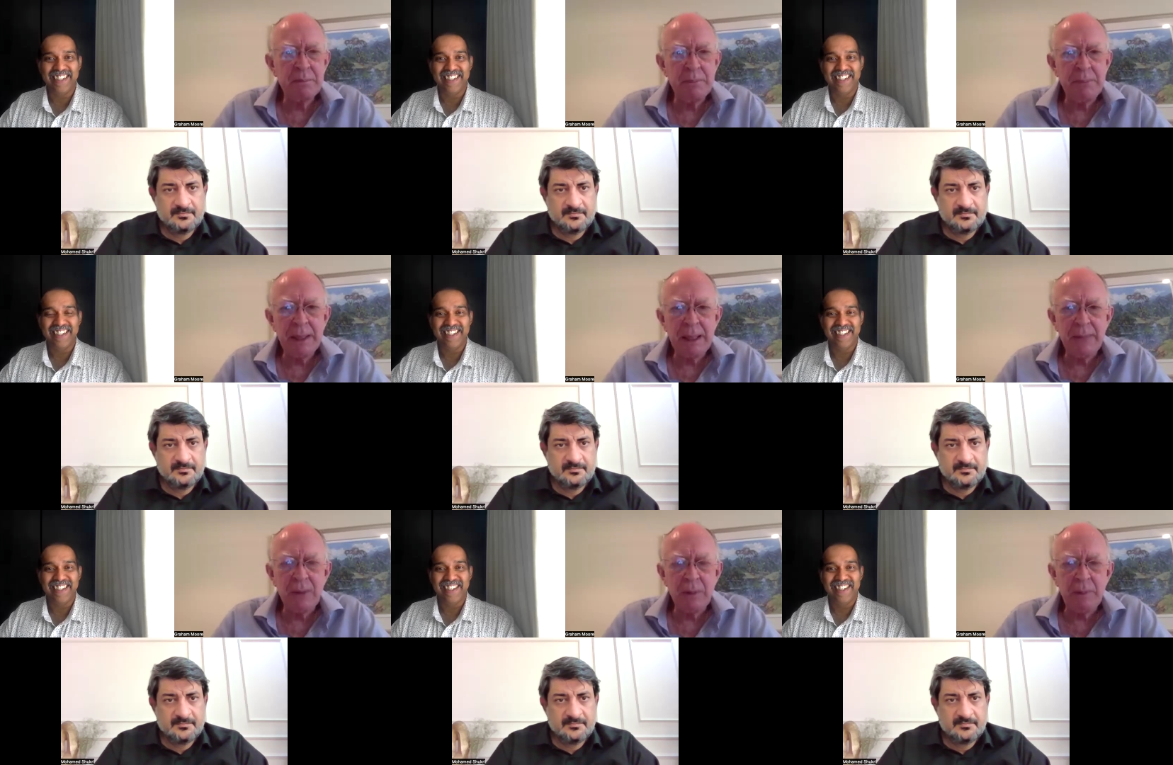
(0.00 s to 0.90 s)

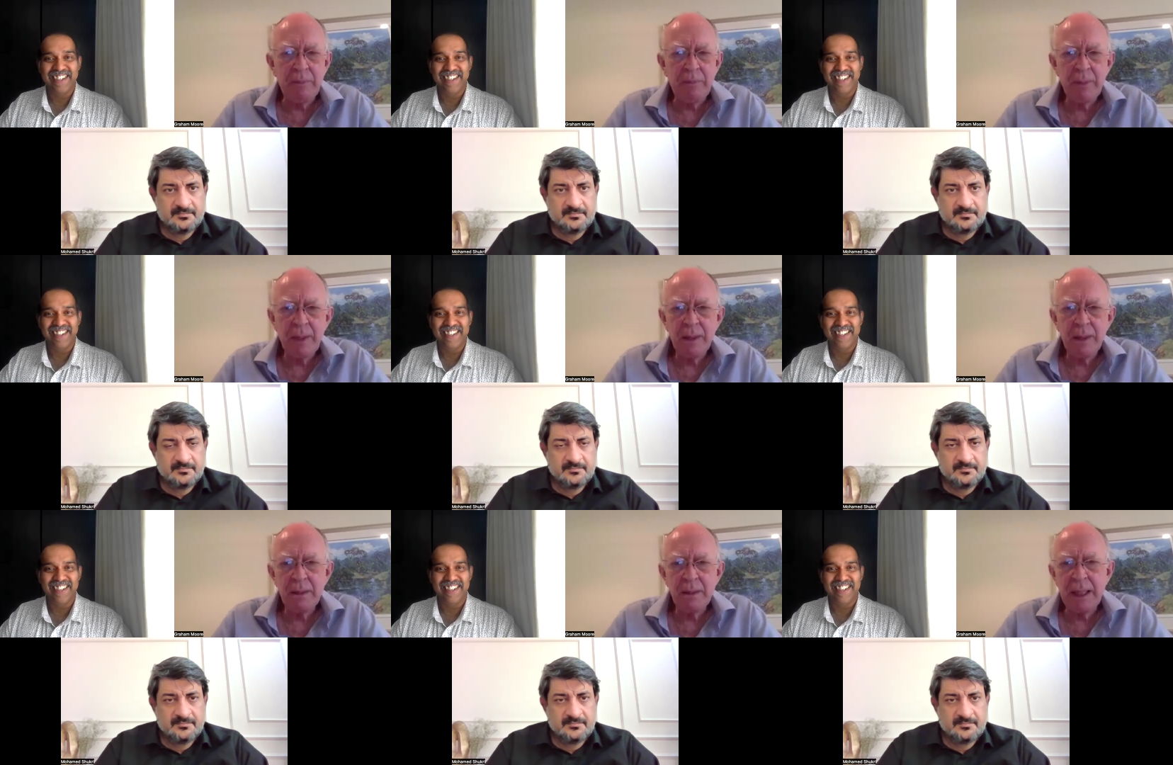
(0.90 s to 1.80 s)
Speaker 1: mid-level
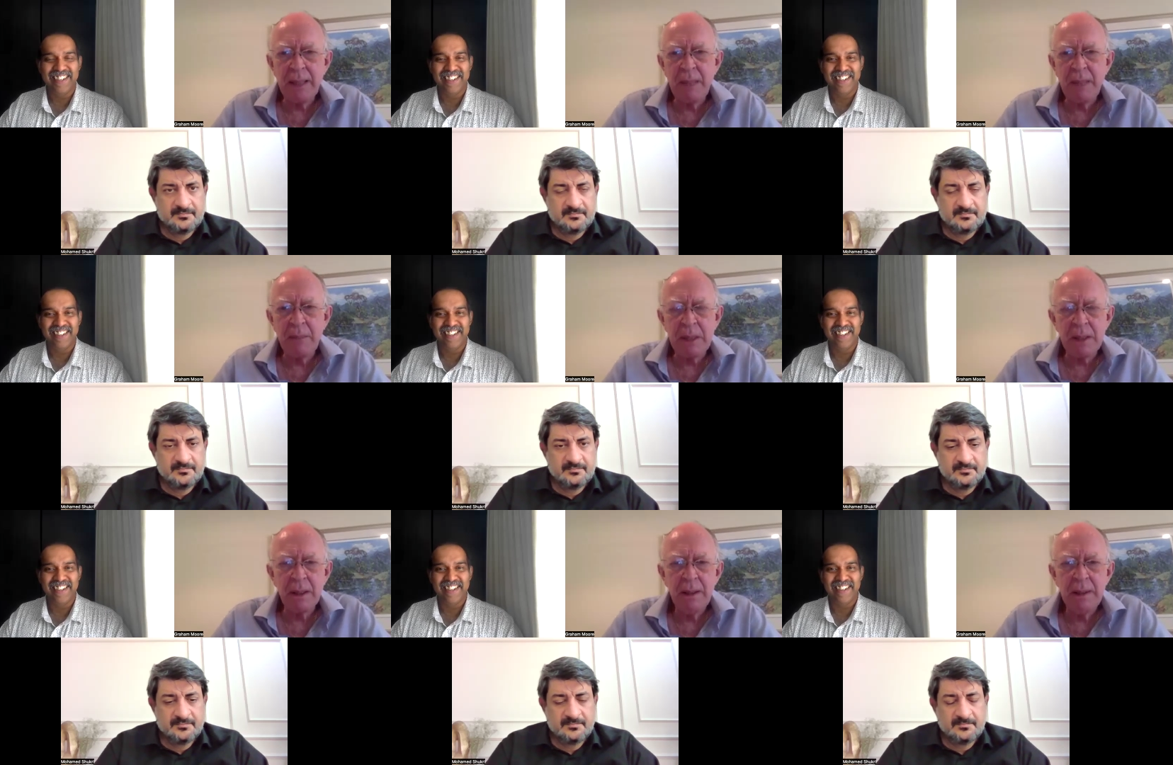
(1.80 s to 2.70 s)
team
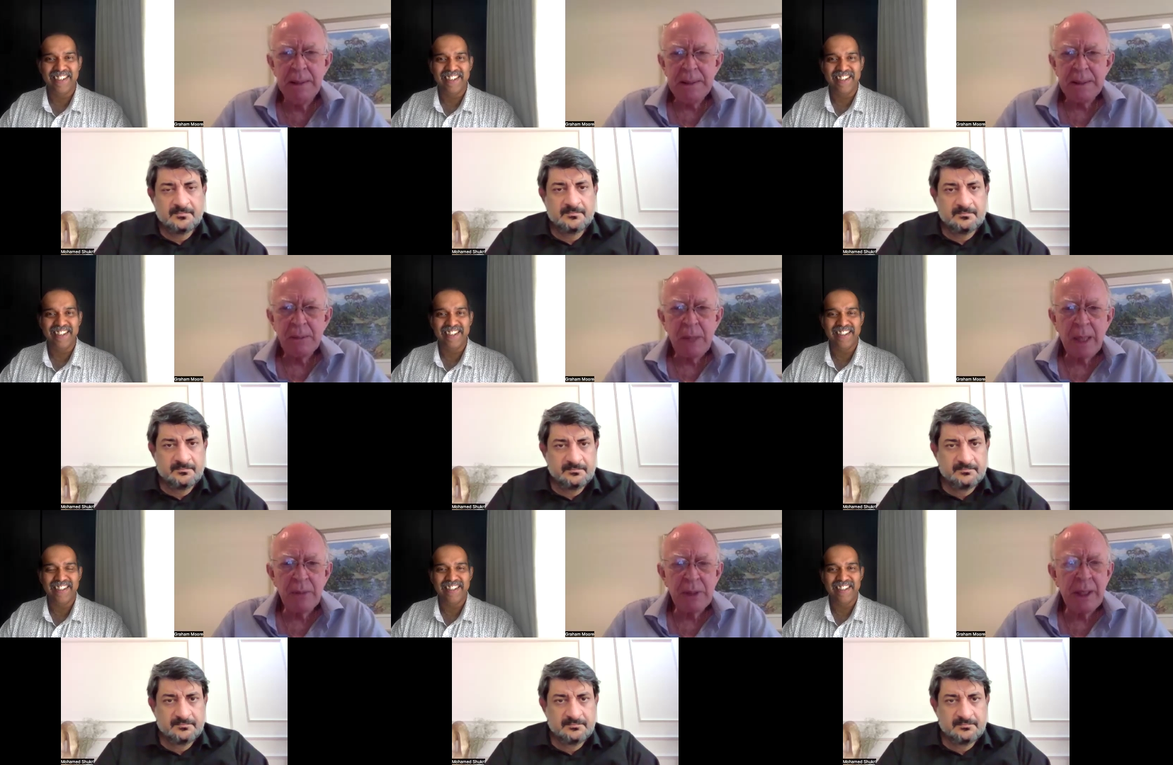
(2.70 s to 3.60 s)
members and one of
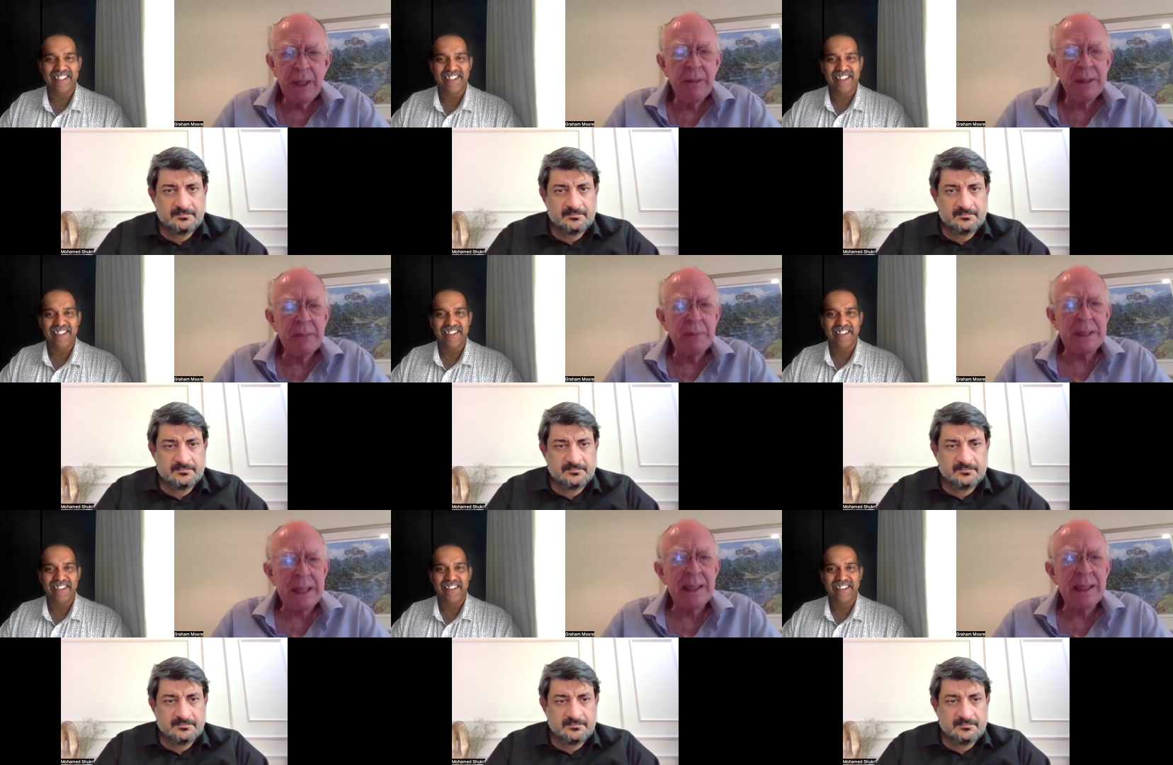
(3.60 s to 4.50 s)
them said there is a
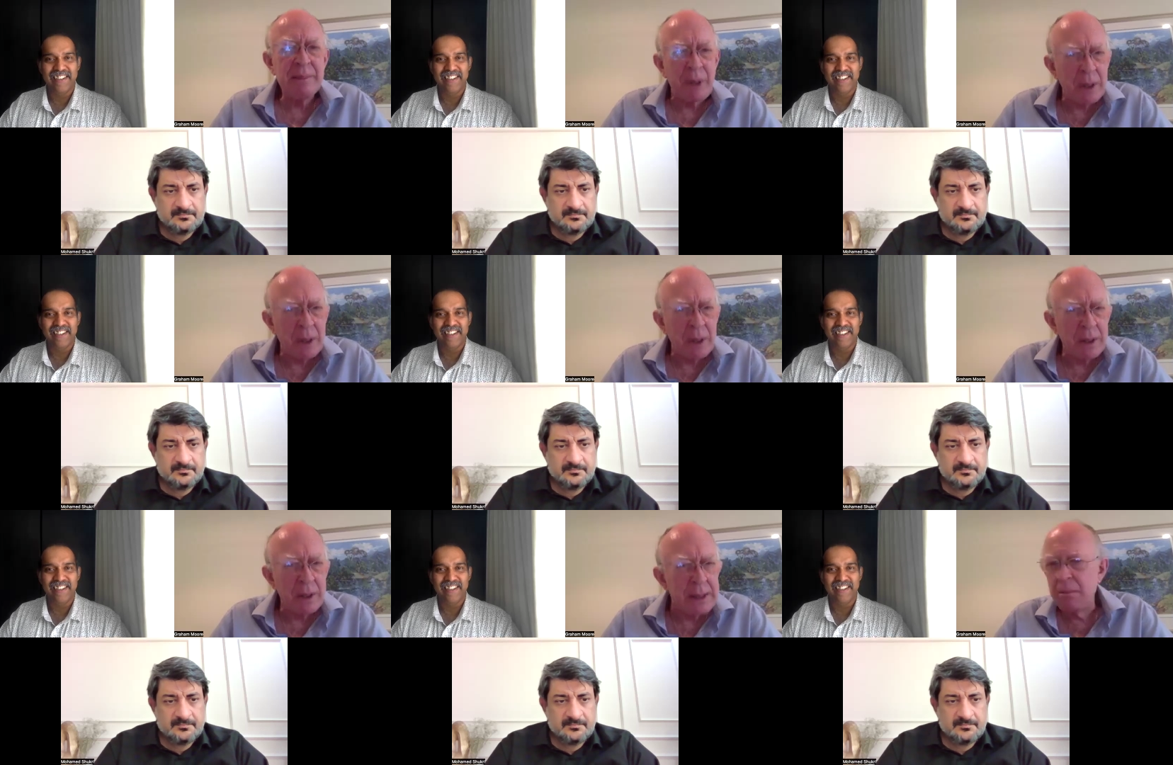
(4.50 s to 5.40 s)
particular
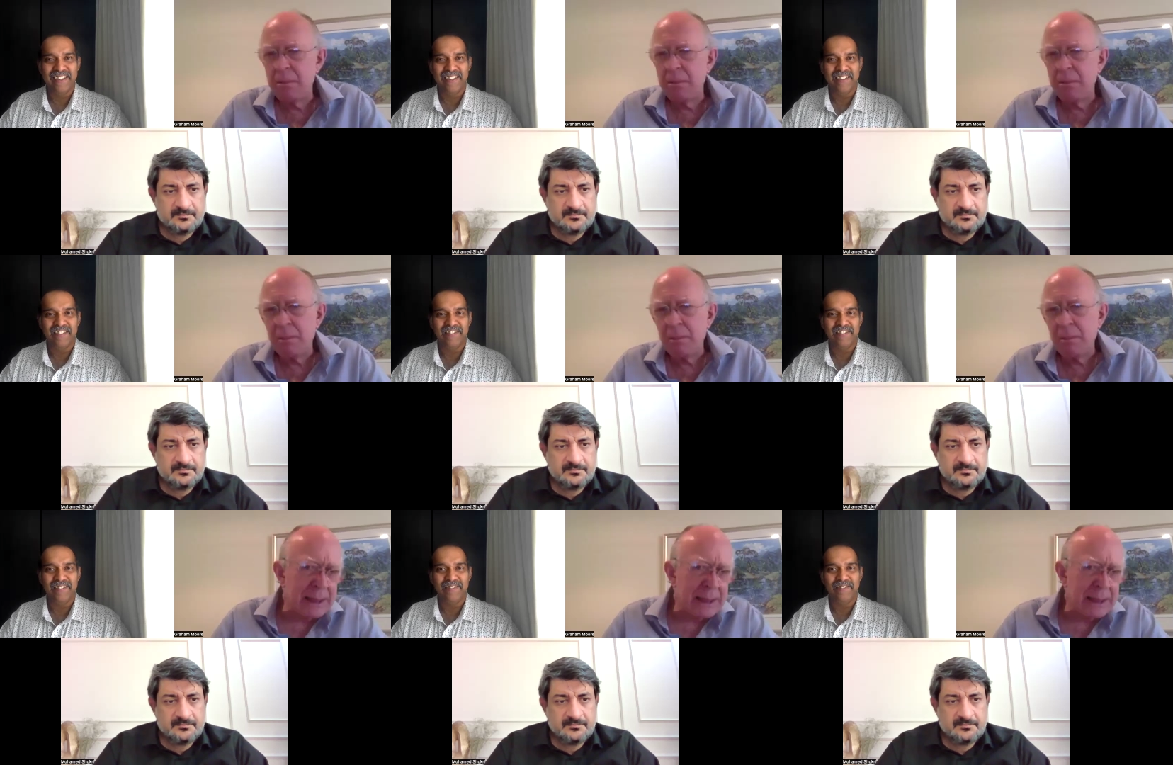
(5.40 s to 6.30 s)
process that must
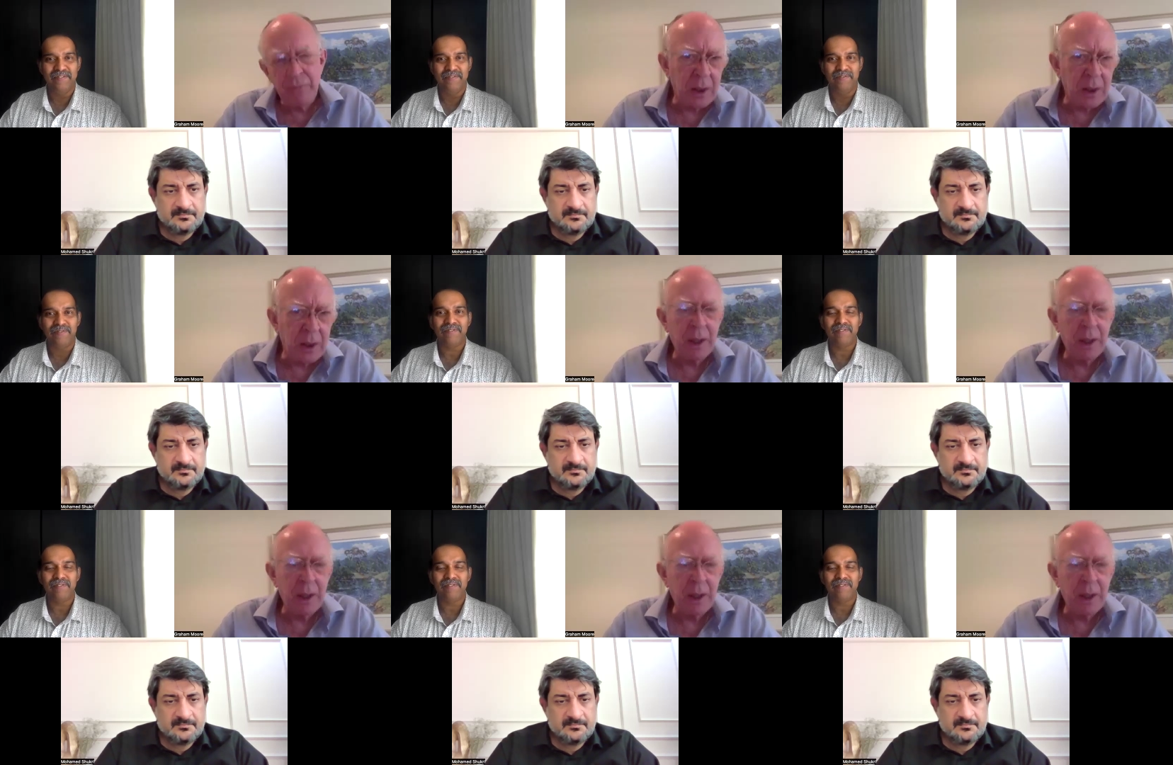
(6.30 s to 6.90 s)
be followed.